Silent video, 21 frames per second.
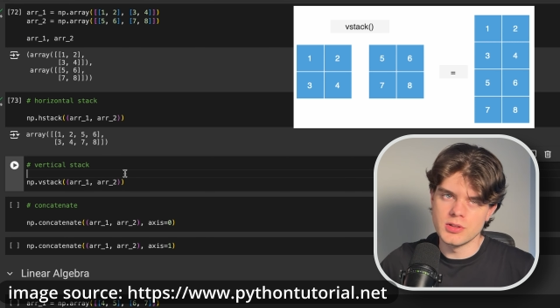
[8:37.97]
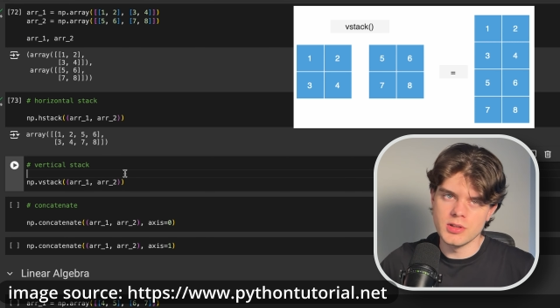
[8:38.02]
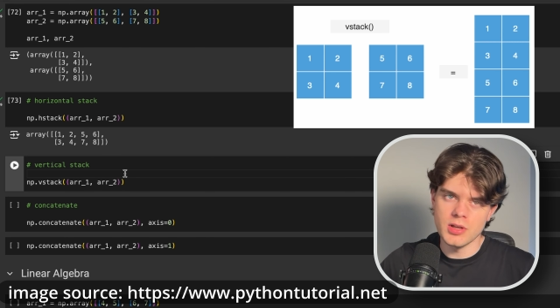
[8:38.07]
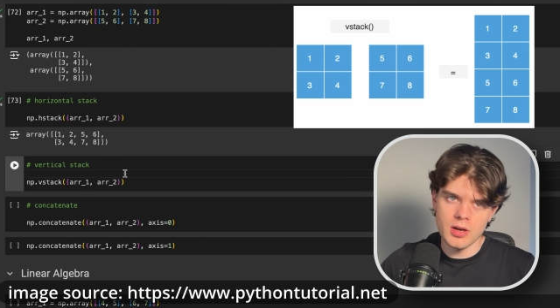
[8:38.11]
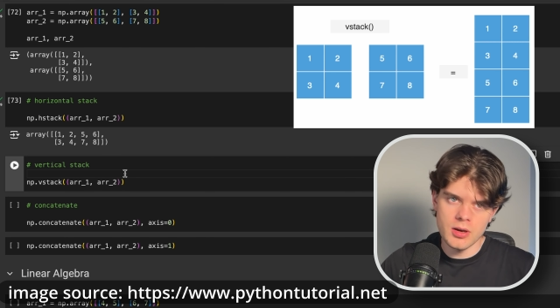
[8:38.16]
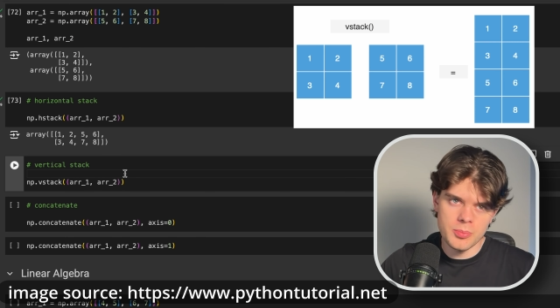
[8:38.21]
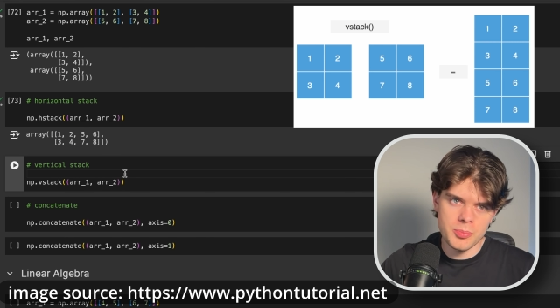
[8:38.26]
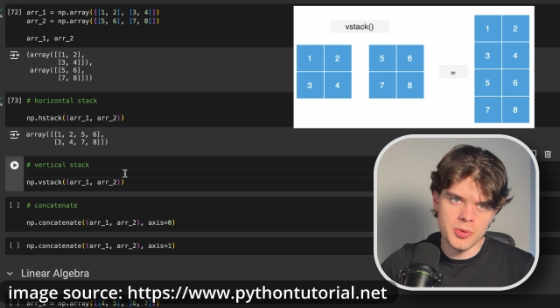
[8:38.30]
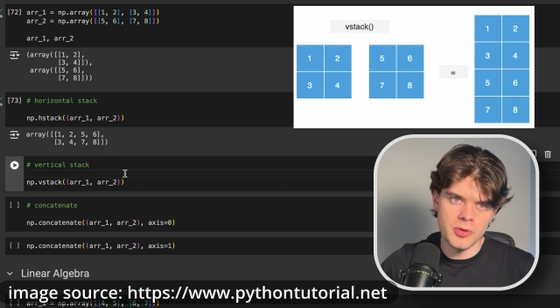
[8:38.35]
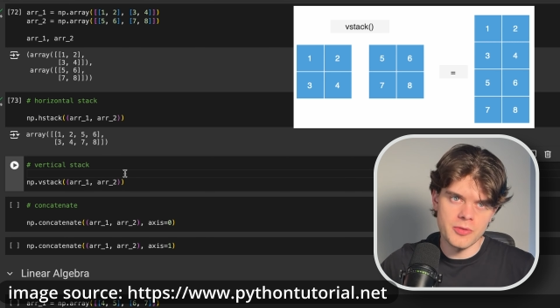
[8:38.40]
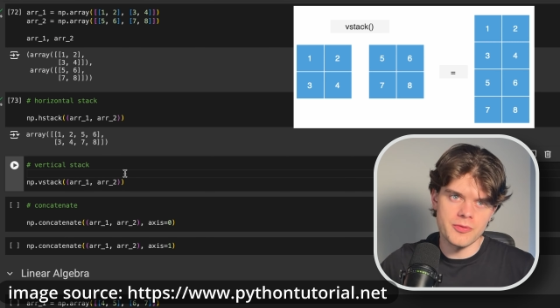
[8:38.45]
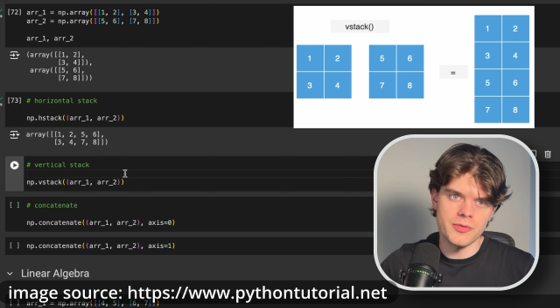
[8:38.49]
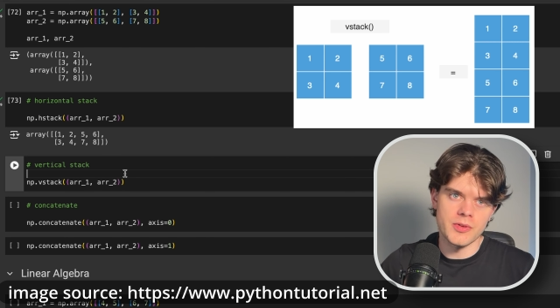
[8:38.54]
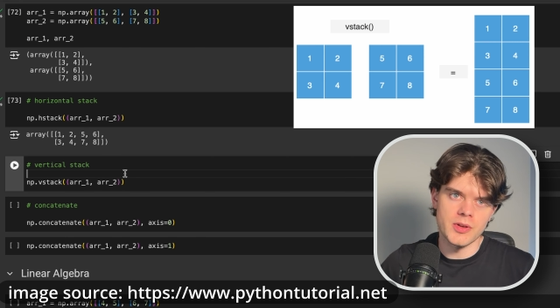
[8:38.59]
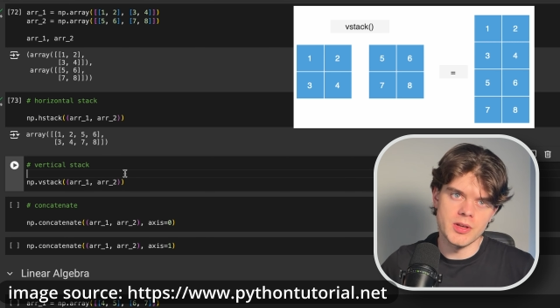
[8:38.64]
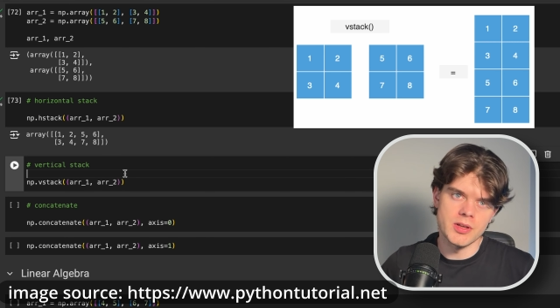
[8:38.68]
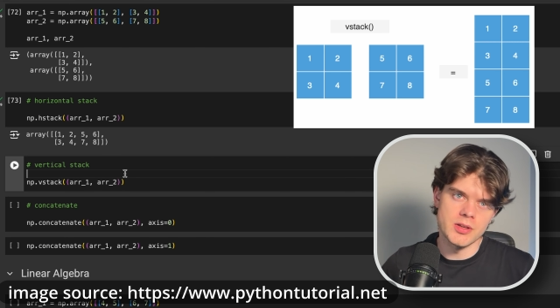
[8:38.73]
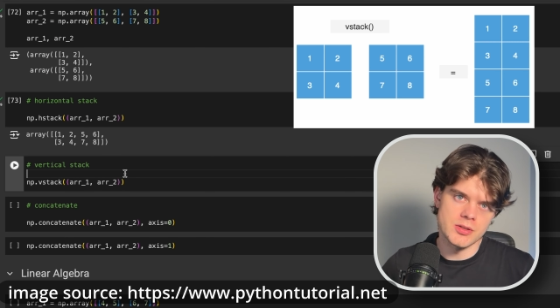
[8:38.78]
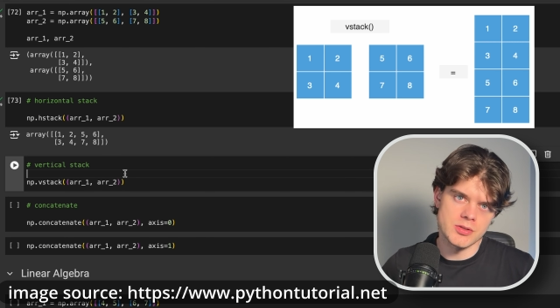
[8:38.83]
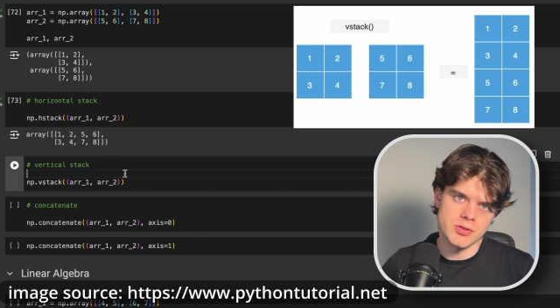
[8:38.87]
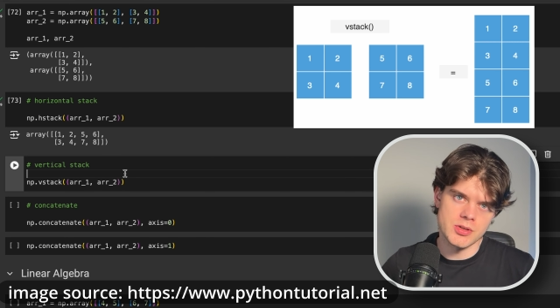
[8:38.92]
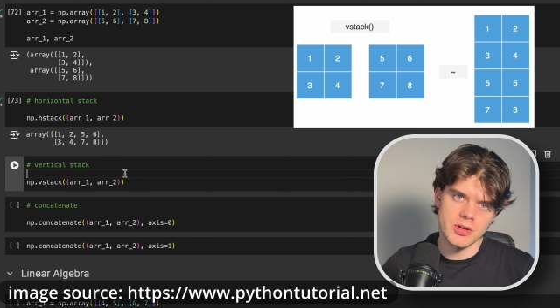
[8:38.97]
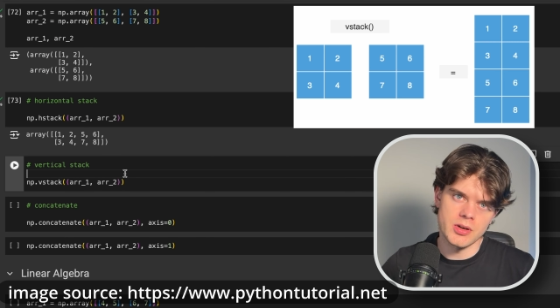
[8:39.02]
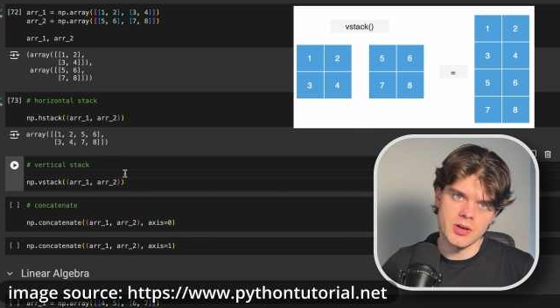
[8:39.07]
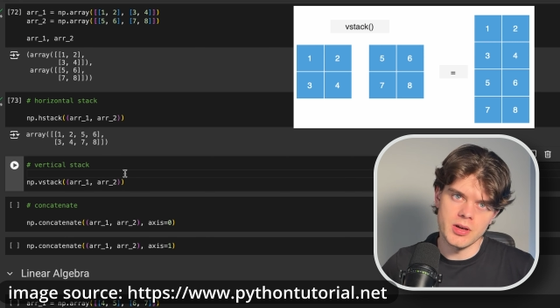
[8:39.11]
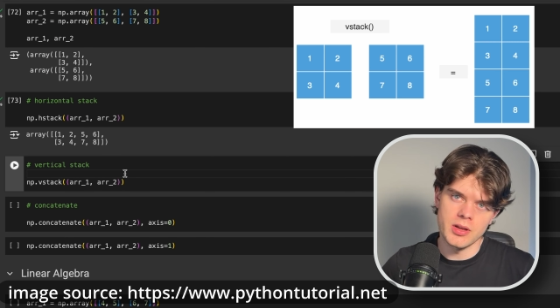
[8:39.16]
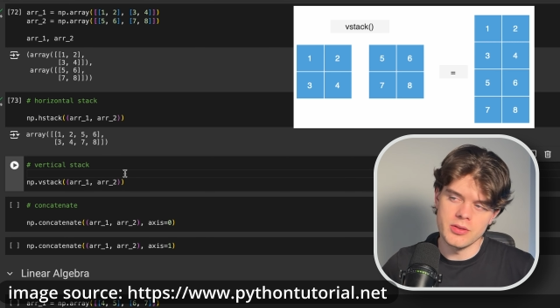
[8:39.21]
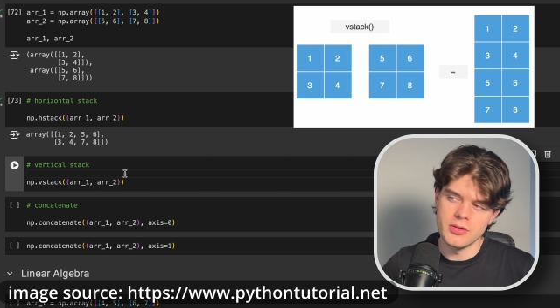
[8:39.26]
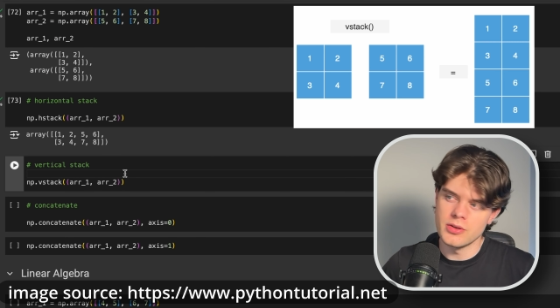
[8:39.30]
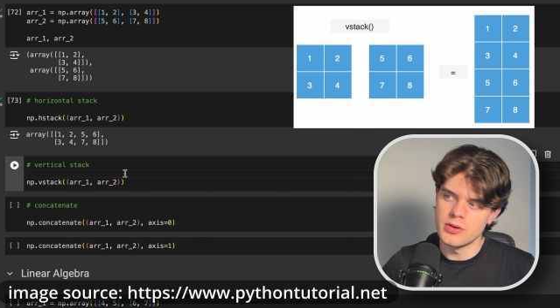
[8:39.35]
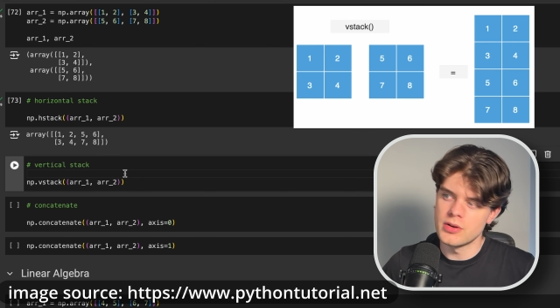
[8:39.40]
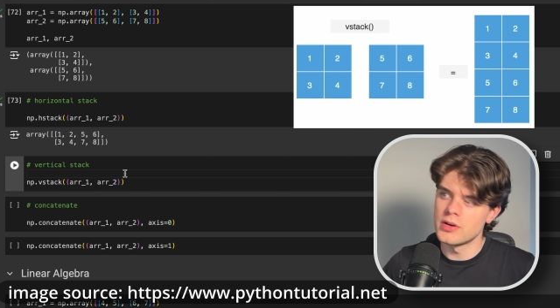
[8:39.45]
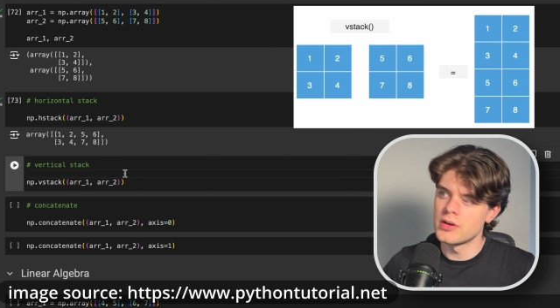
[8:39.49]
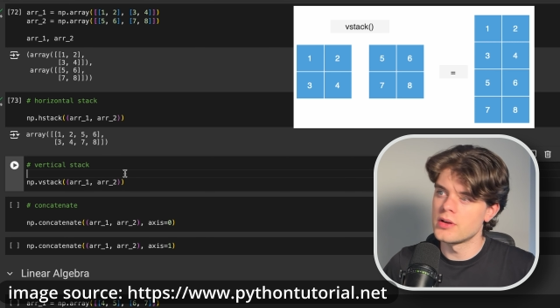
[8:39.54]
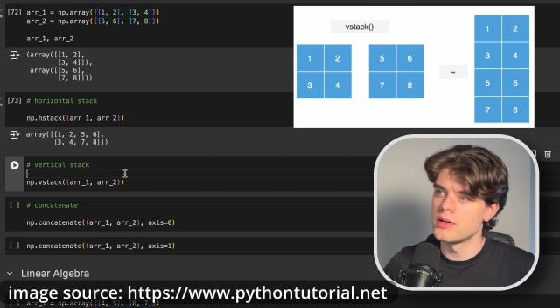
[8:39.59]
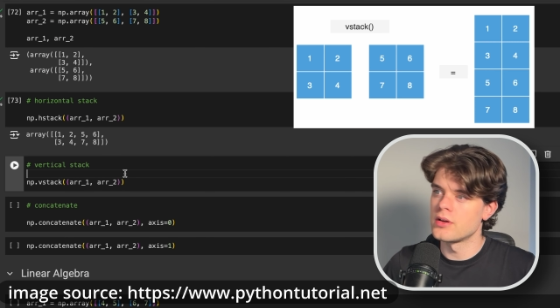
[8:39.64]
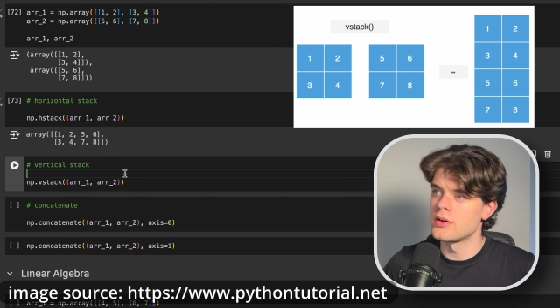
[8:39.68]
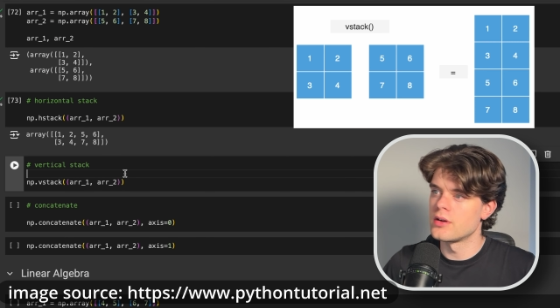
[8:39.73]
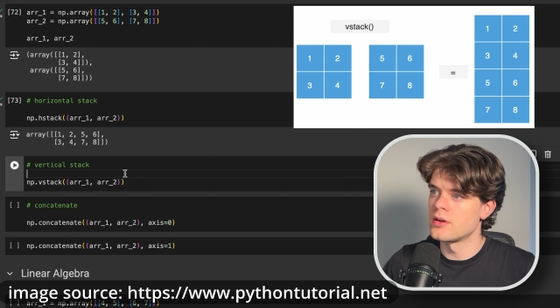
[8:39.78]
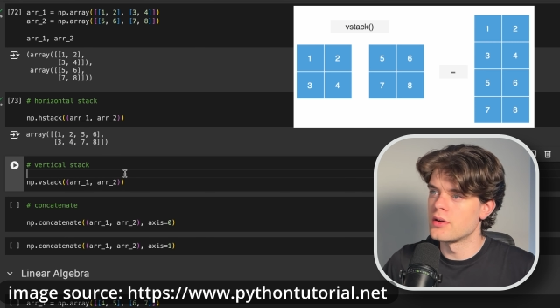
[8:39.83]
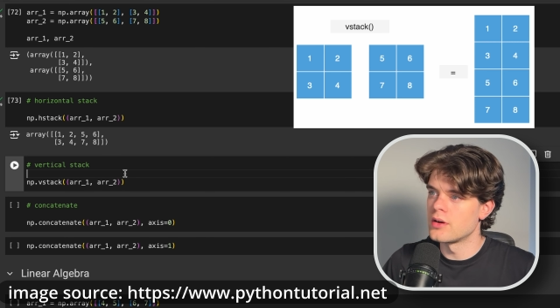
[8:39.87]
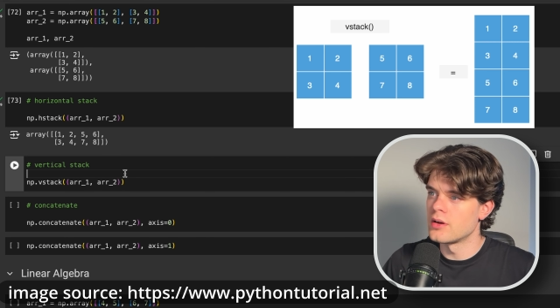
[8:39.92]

top of each other,